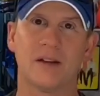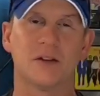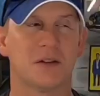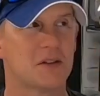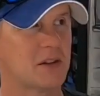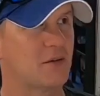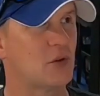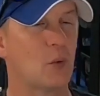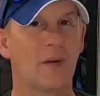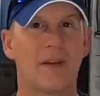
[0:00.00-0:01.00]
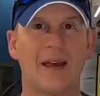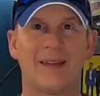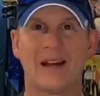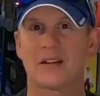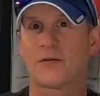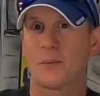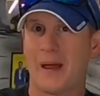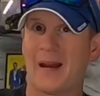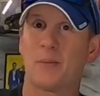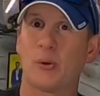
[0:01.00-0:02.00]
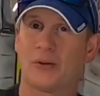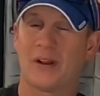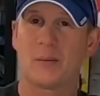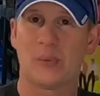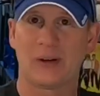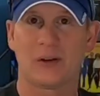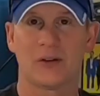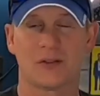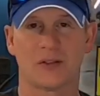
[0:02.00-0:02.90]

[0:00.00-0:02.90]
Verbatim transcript: And you can see if you won that. And that's from Matt at Part-Time Pickers.